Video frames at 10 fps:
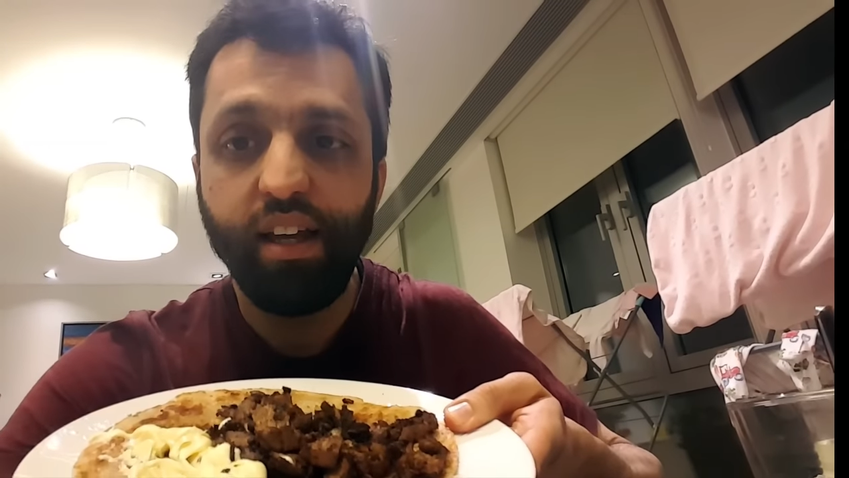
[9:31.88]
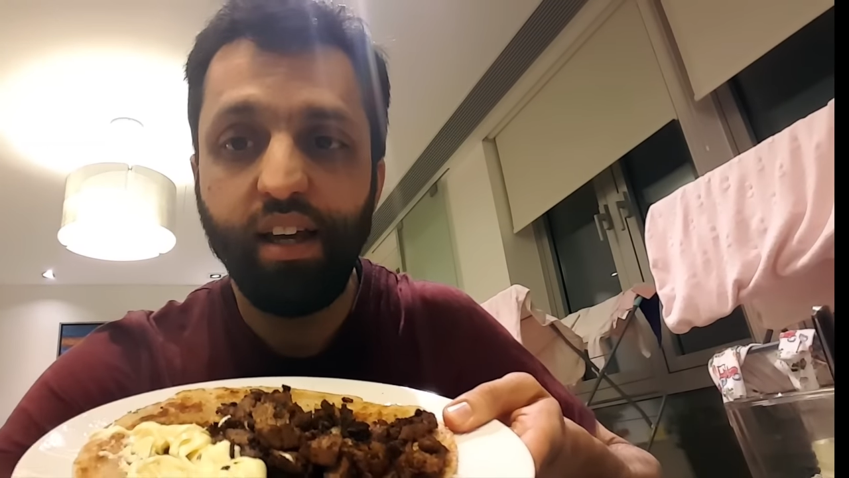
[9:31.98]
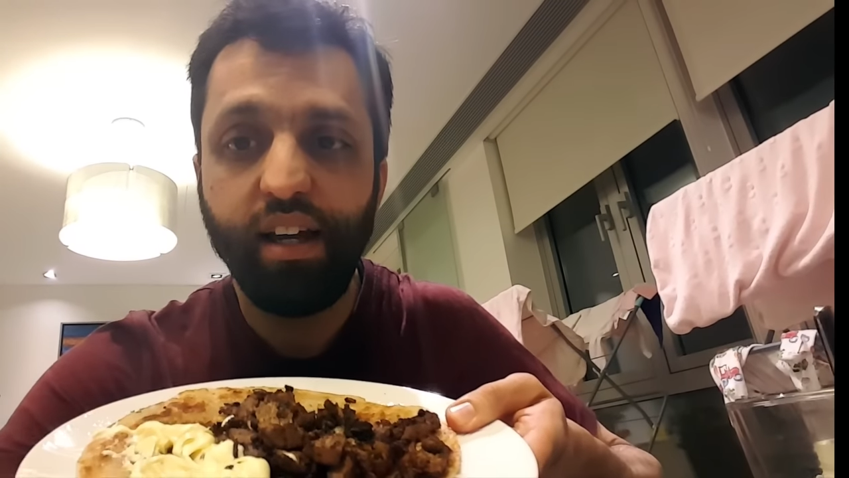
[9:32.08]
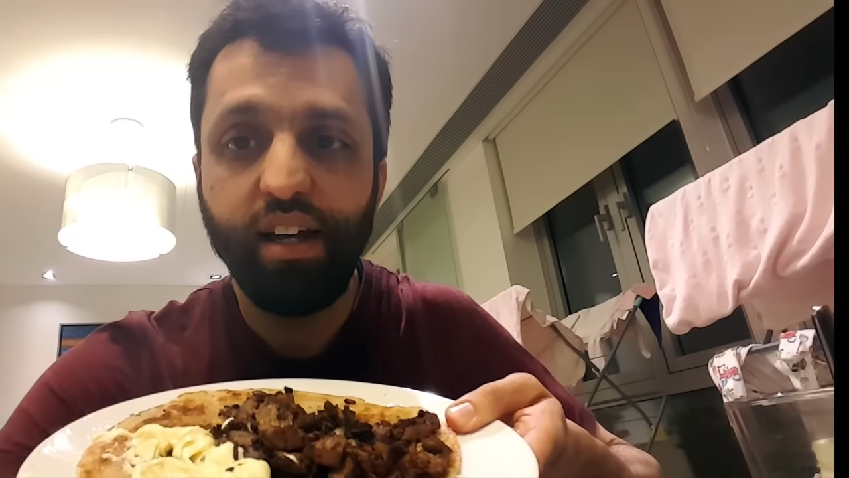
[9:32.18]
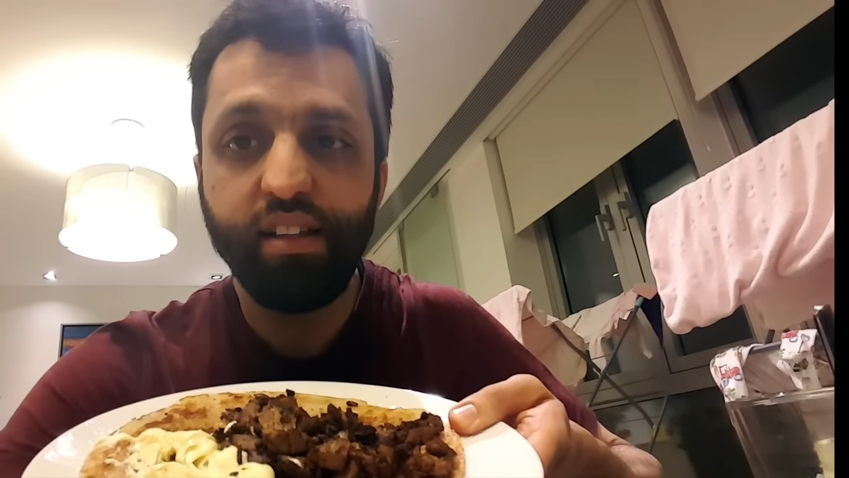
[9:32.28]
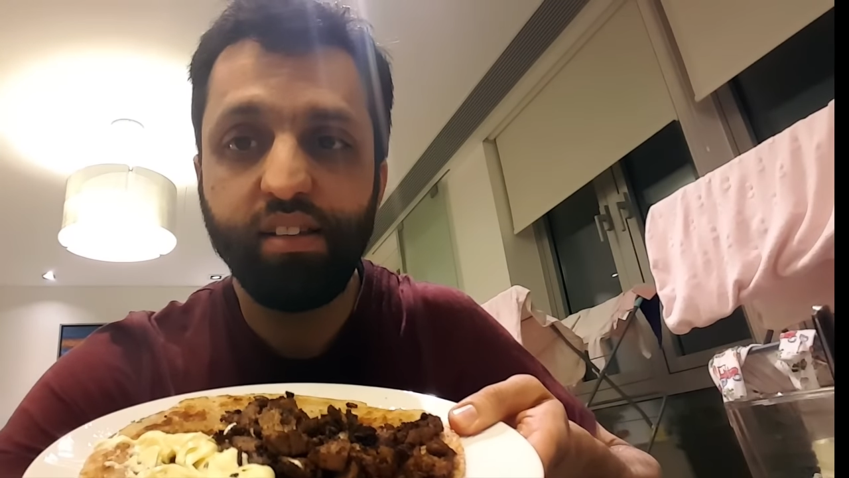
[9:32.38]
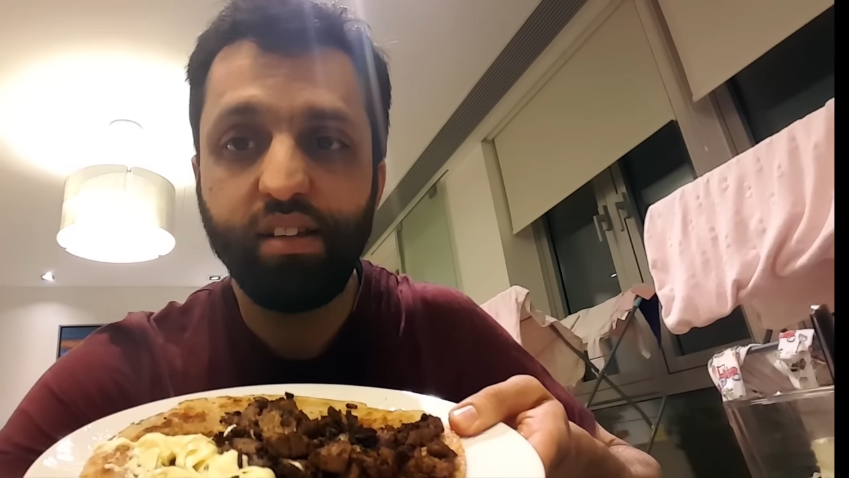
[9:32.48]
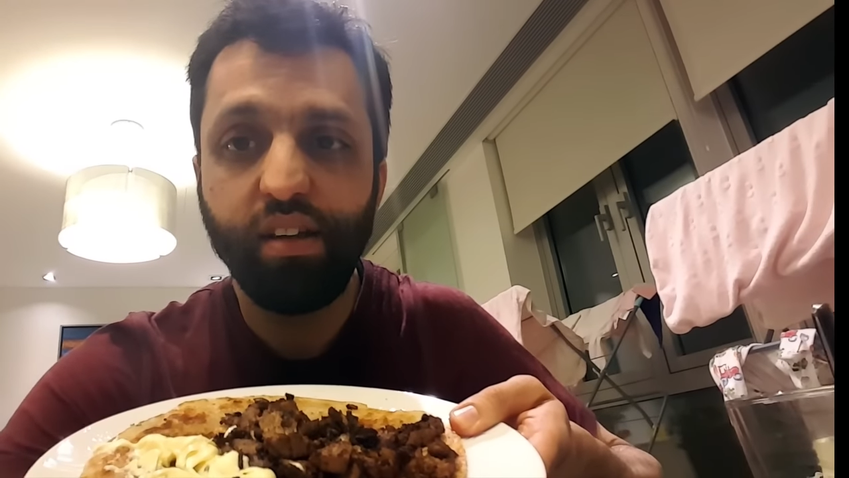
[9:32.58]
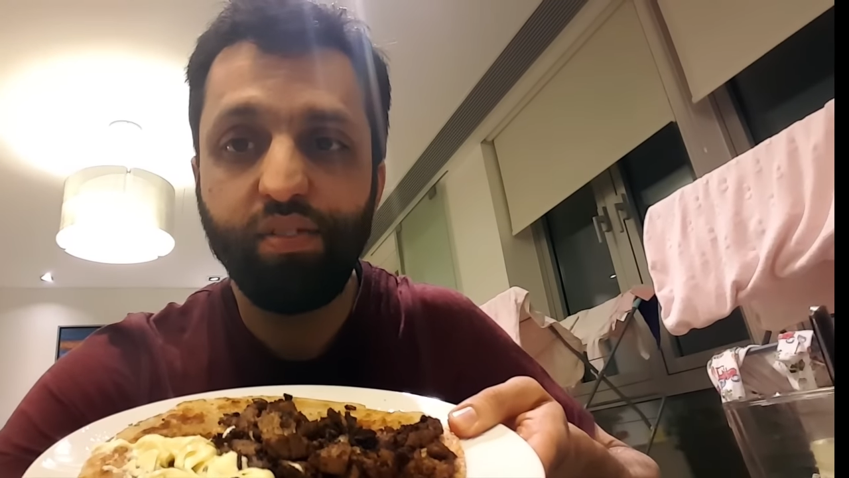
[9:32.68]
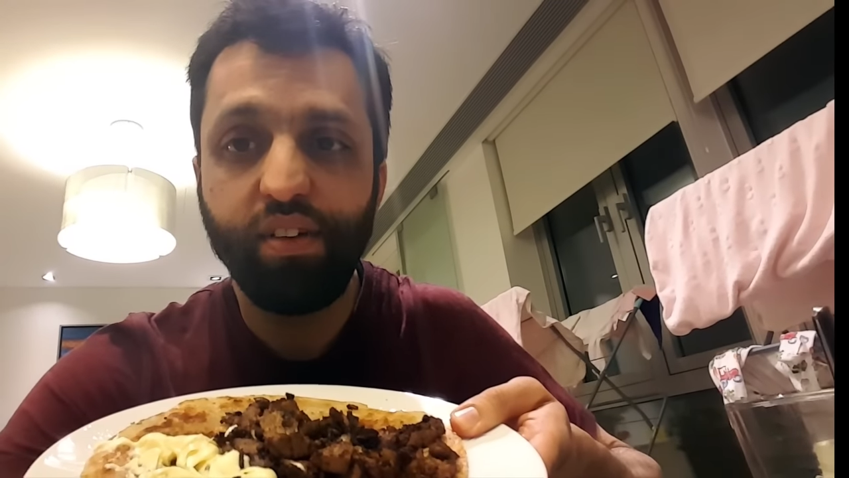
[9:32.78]
and
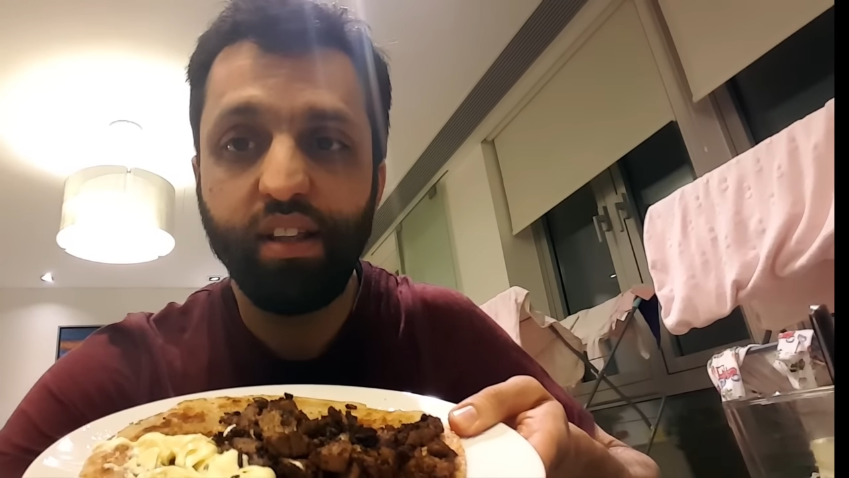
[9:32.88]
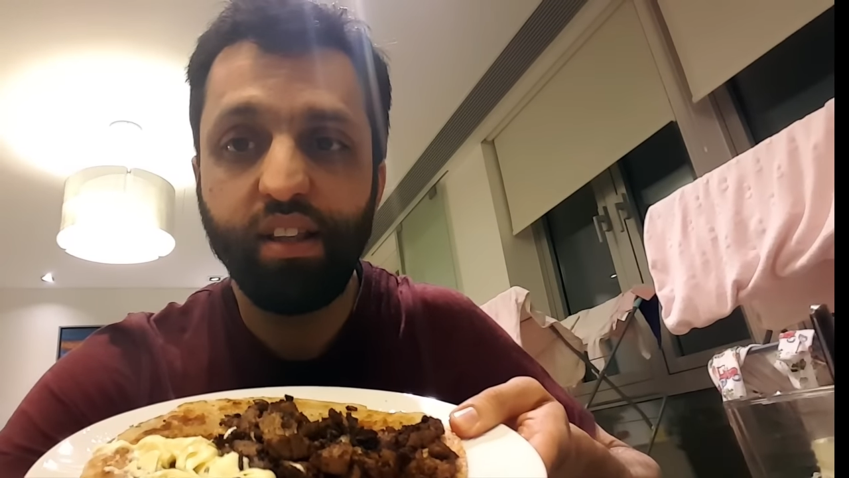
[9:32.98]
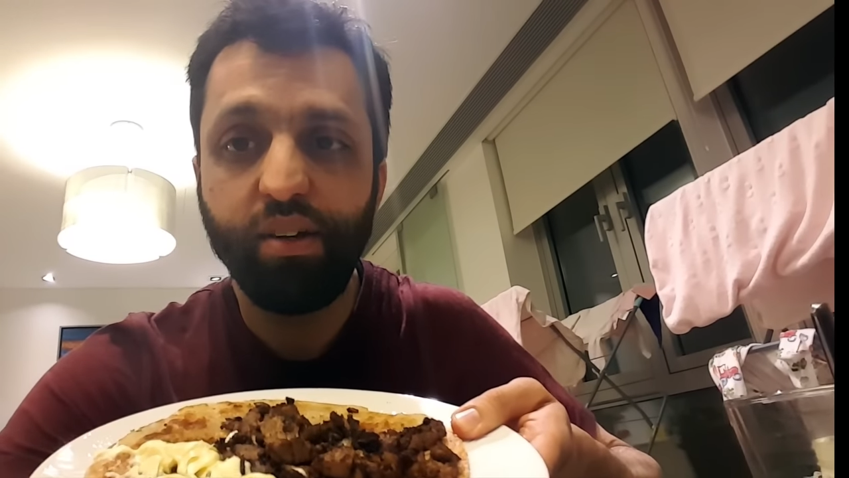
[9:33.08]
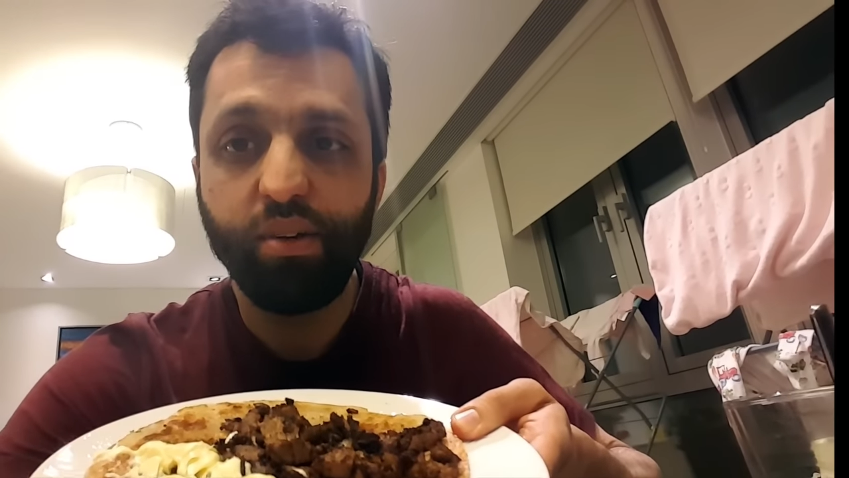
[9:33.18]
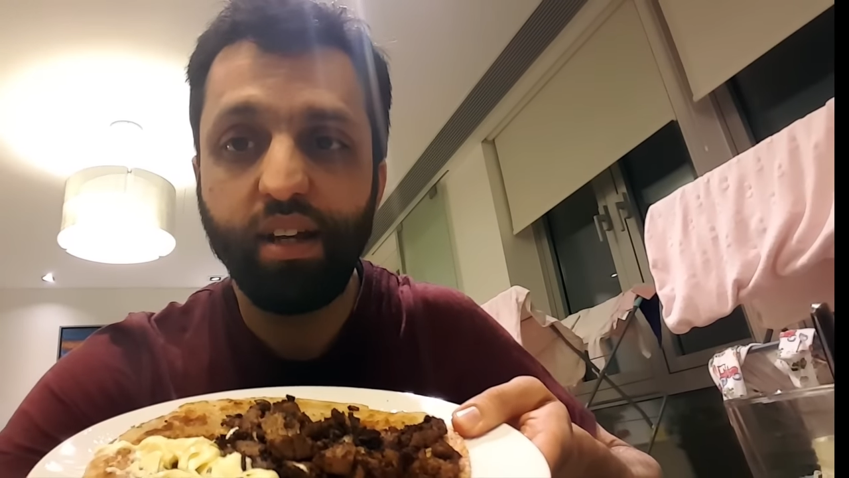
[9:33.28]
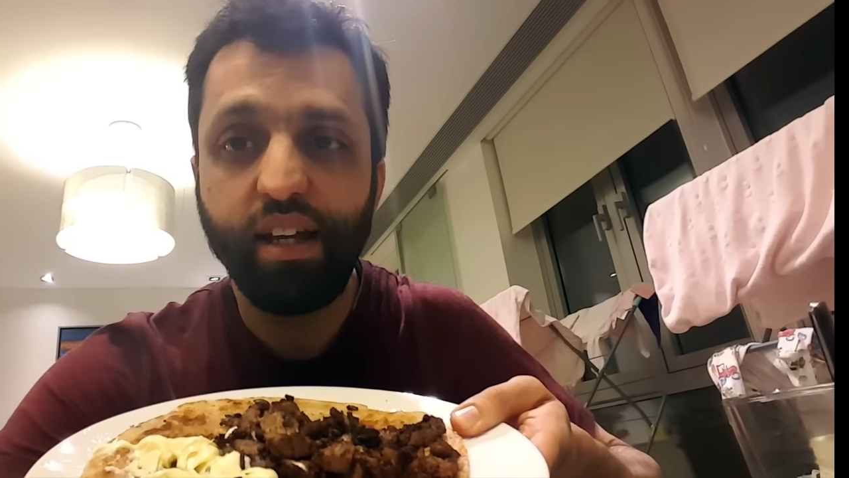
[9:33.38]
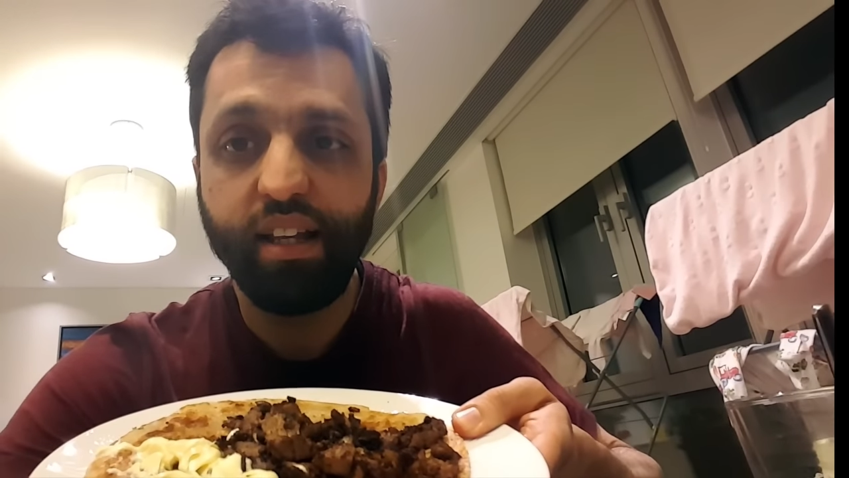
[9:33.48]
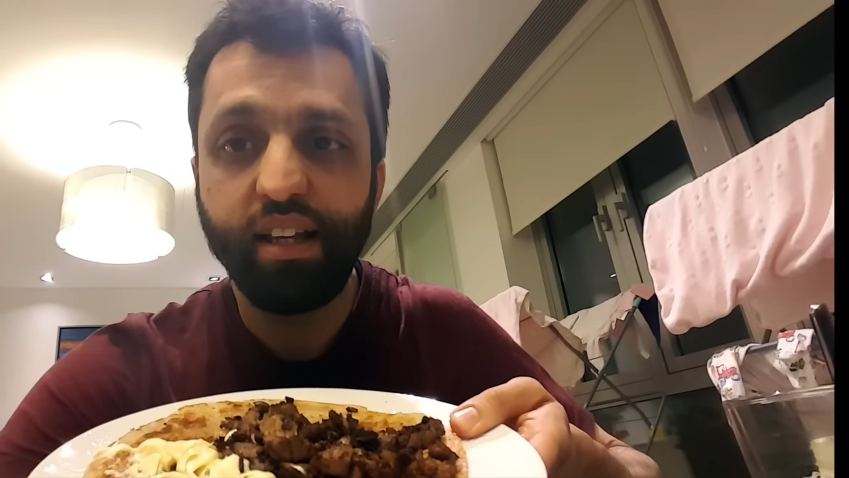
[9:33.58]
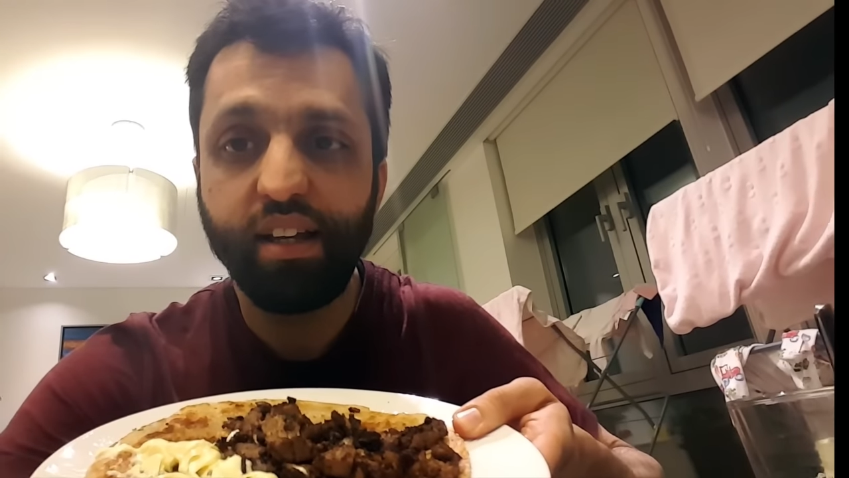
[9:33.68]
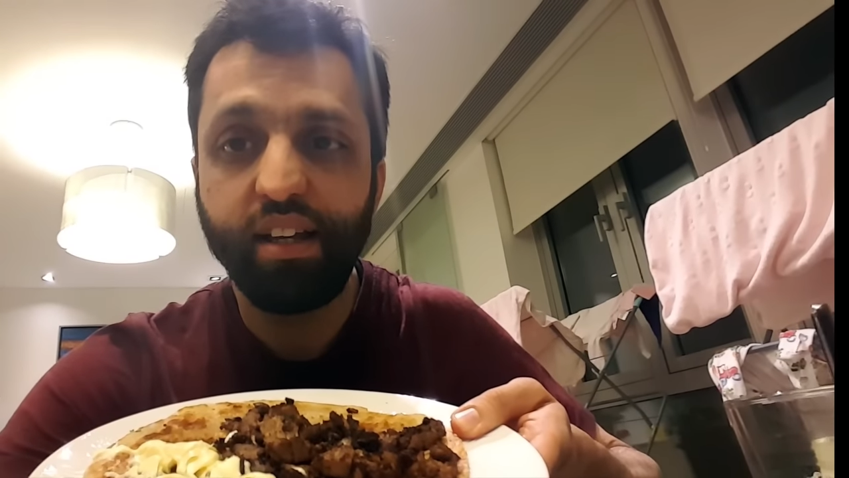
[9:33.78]
stir fried the
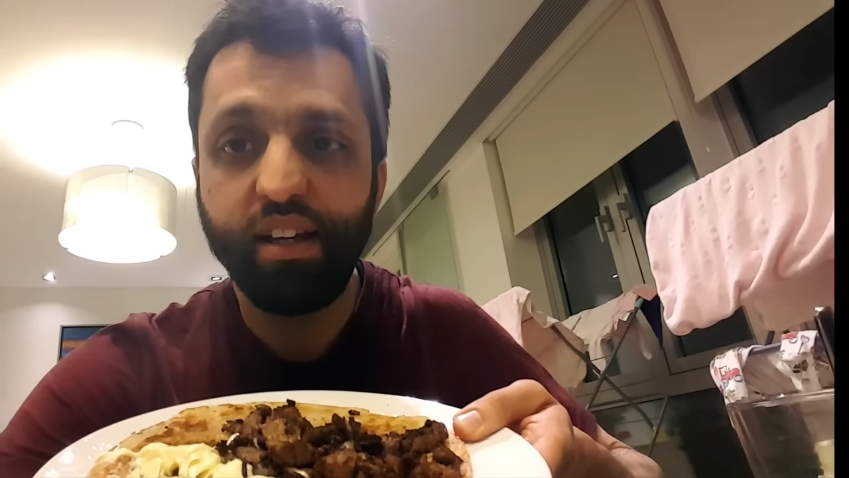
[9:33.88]
organic